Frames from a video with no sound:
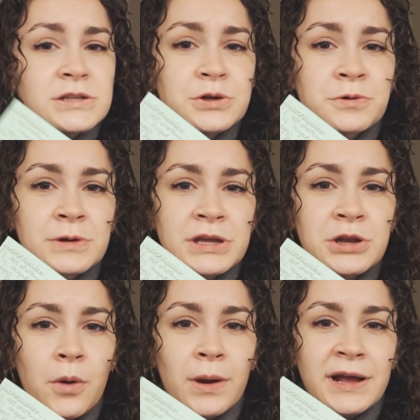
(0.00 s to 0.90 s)
Don't really
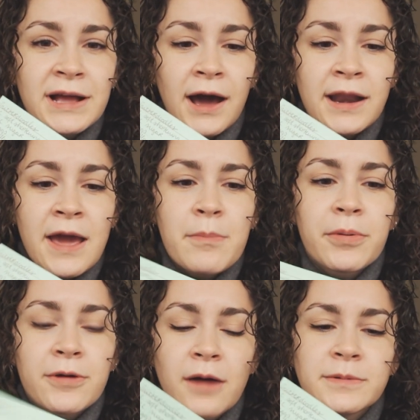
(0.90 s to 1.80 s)
know where I got
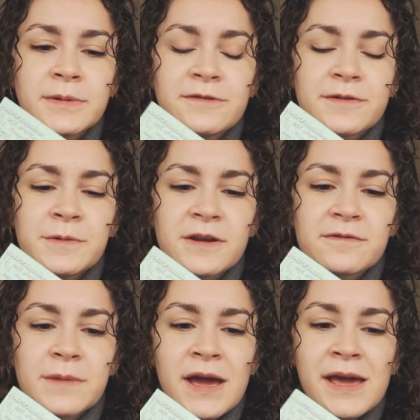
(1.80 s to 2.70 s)
it, probably from one
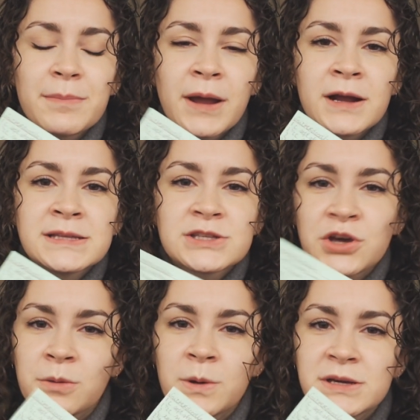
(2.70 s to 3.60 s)
of my parents'
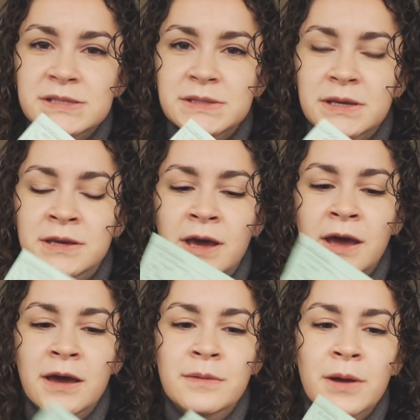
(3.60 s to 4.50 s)
cookbooks.
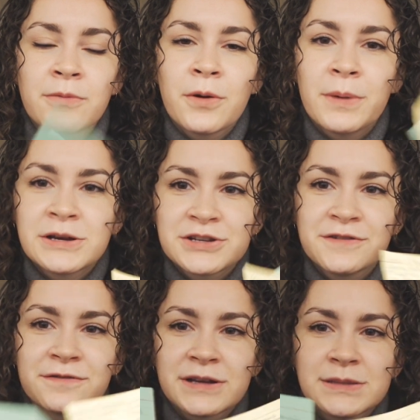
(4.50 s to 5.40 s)
Um, I wrote a bunch
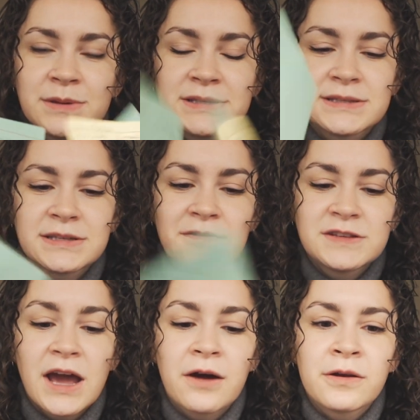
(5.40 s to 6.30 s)
of recipes and
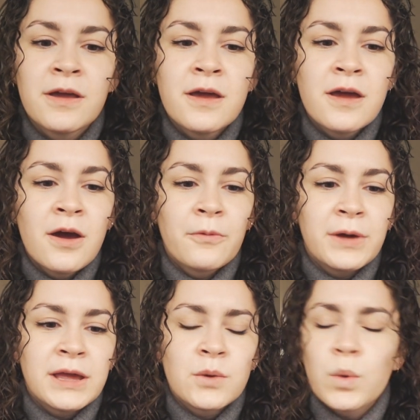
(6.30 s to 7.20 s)
stuff down
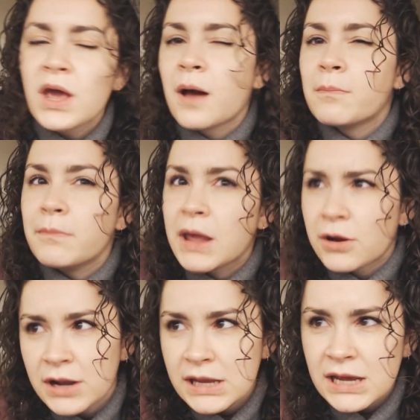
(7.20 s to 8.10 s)
when we got
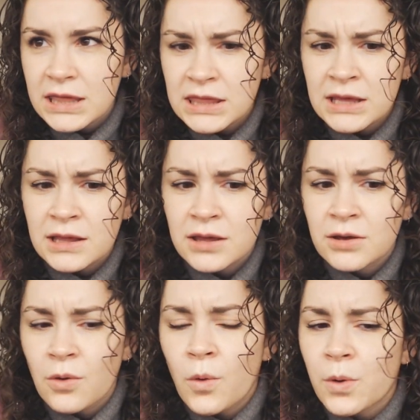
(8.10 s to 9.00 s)
married, I
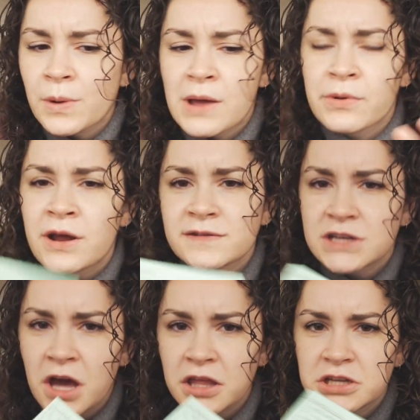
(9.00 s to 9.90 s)
think, or when I went off
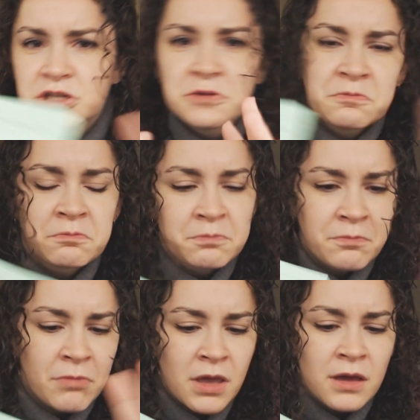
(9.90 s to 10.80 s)
to college.
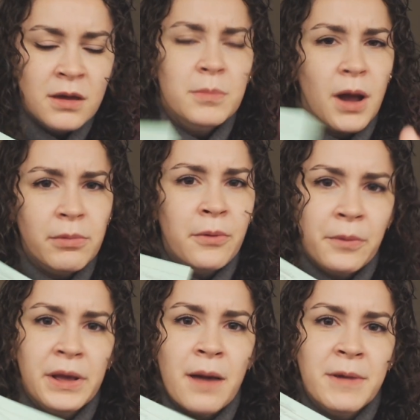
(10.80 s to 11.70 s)
Probably when
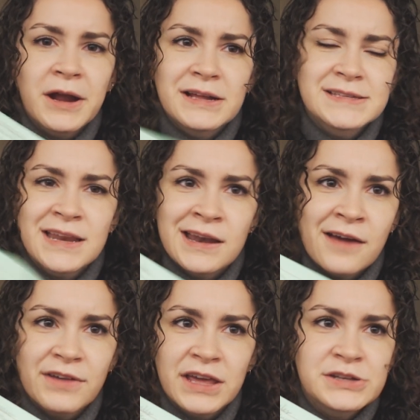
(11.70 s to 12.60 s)
we got married because I didn't
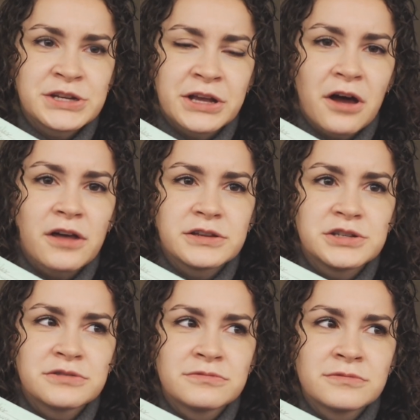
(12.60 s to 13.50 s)
have a kitchen in college.